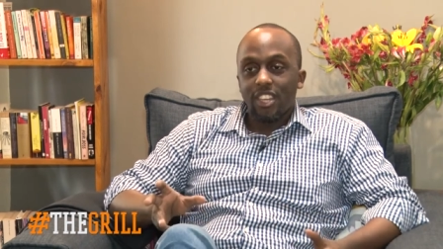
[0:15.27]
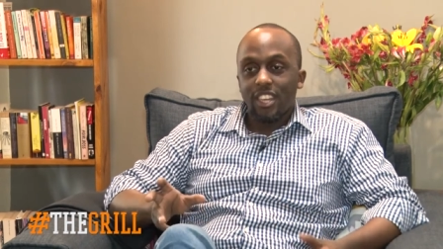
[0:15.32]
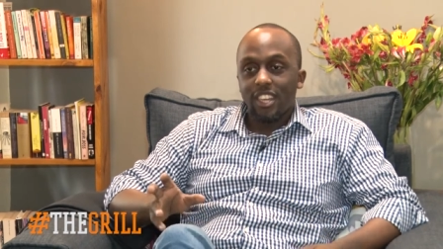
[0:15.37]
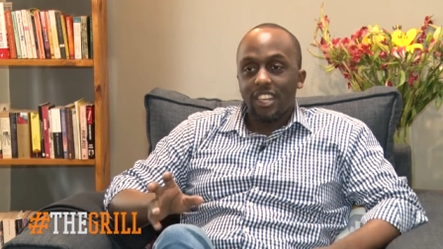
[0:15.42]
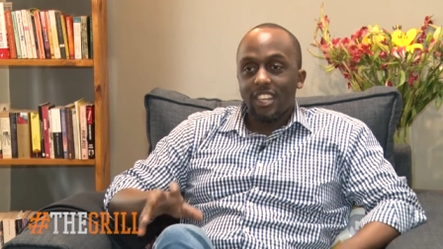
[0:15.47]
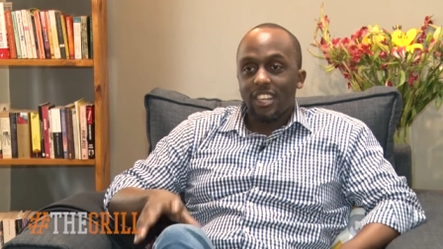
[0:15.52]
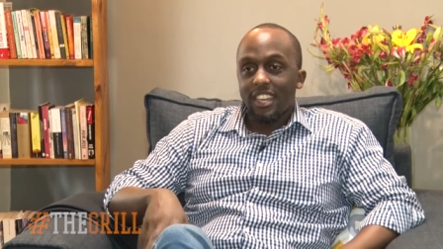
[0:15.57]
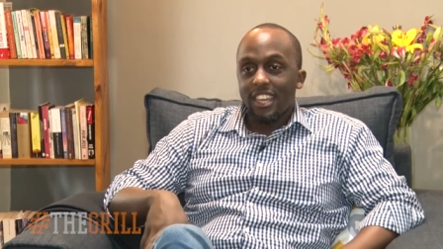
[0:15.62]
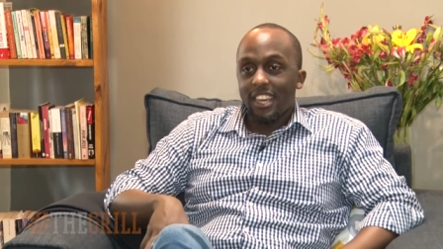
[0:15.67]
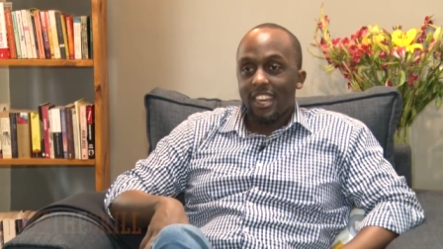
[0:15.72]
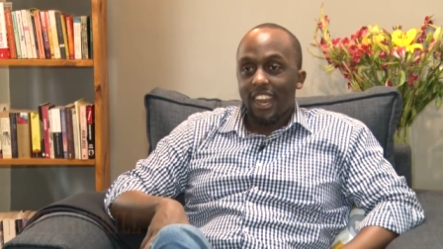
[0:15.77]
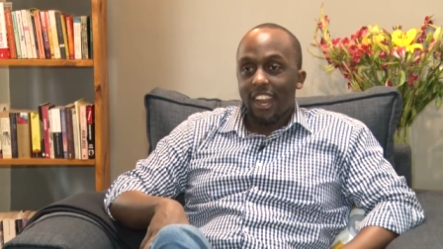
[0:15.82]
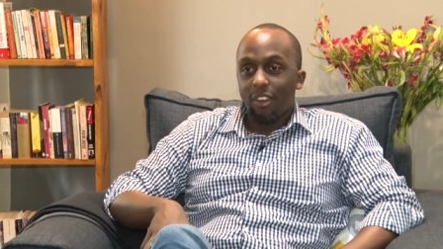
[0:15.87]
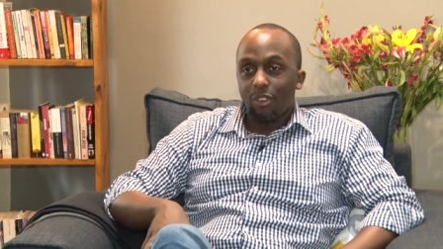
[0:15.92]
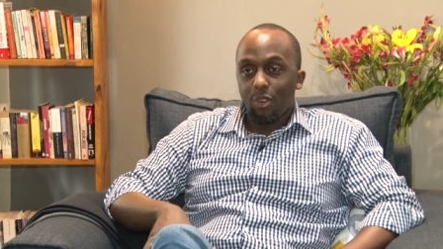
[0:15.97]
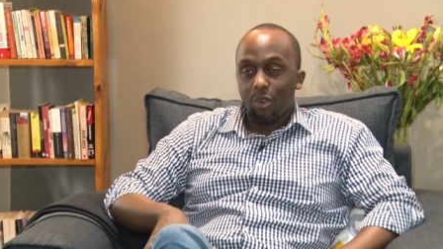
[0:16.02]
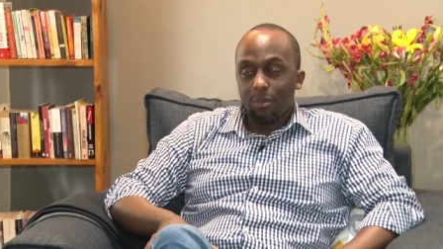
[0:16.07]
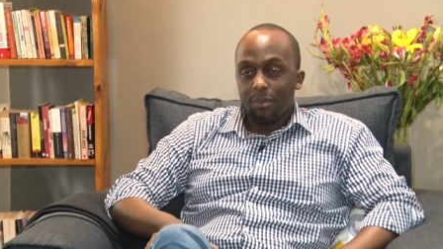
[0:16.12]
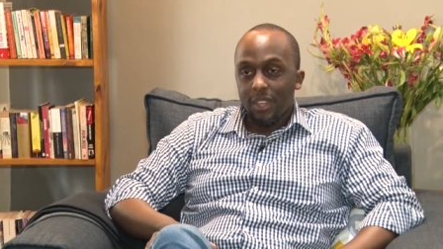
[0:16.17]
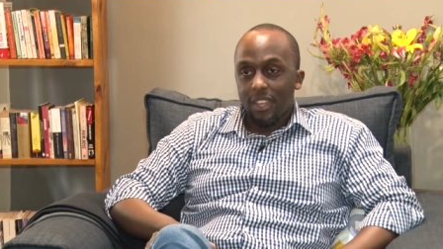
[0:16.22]
here in
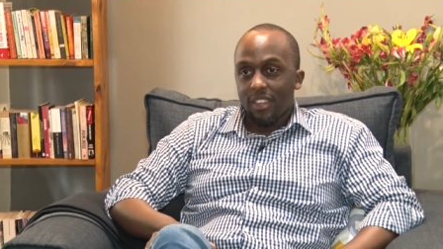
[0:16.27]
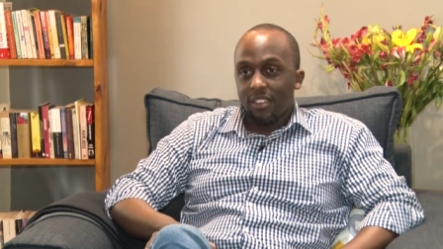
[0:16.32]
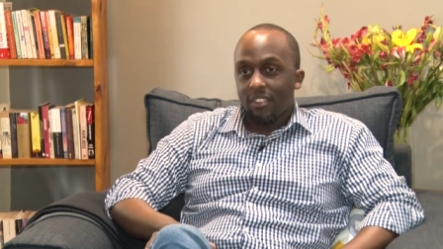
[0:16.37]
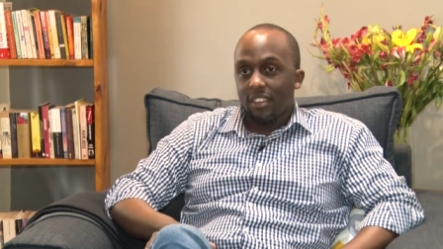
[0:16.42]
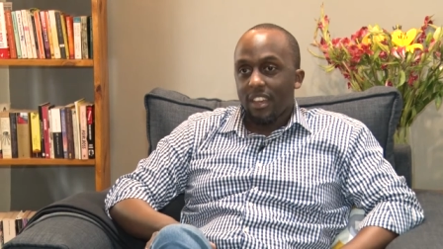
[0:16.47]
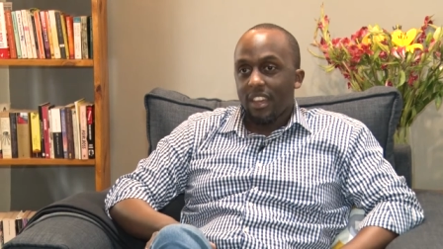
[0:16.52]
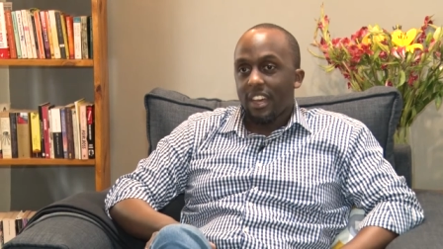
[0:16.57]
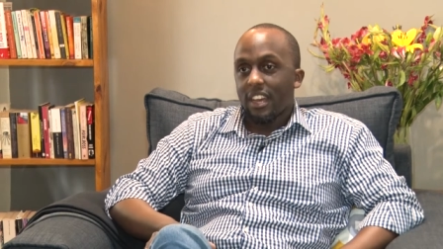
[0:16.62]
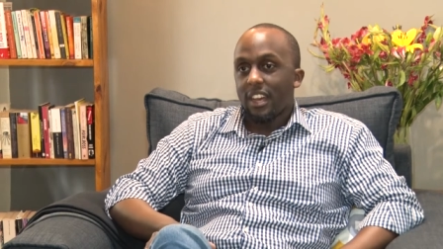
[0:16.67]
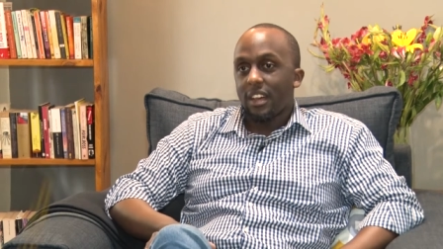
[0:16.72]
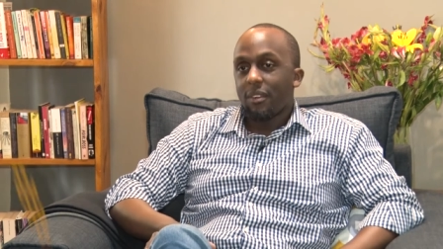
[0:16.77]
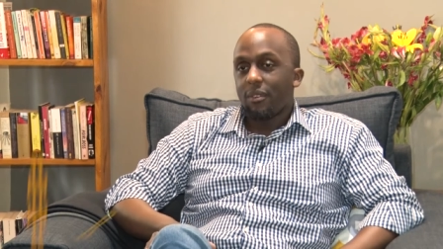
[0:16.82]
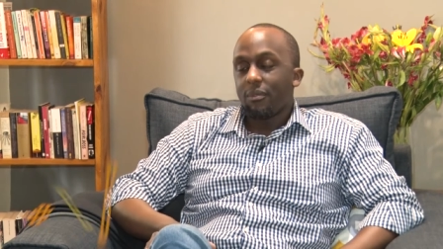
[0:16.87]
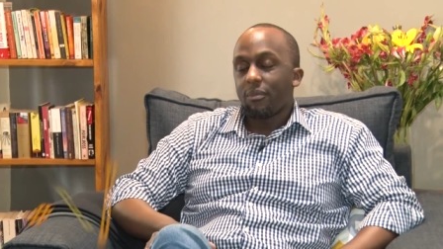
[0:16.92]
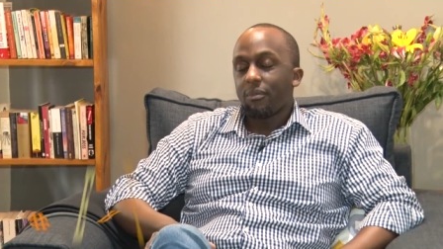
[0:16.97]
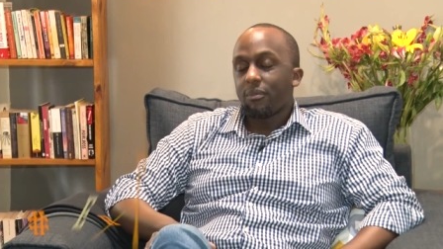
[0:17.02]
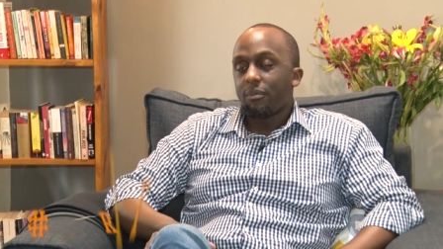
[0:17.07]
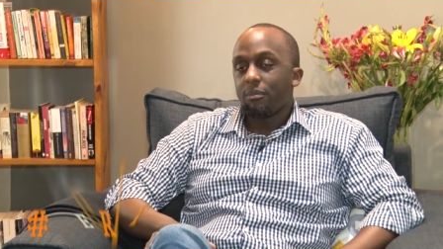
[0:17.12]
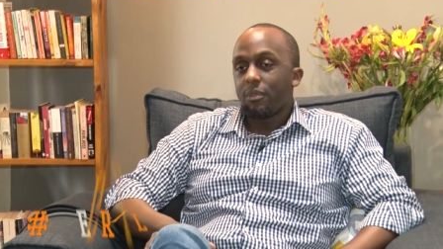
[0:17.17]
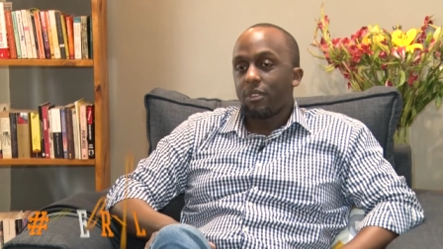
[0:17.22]
Nairobi
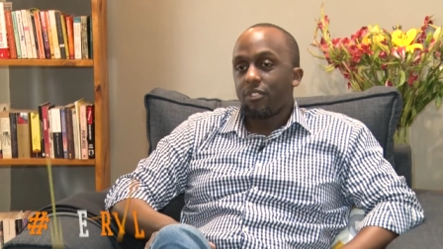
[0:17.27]
um,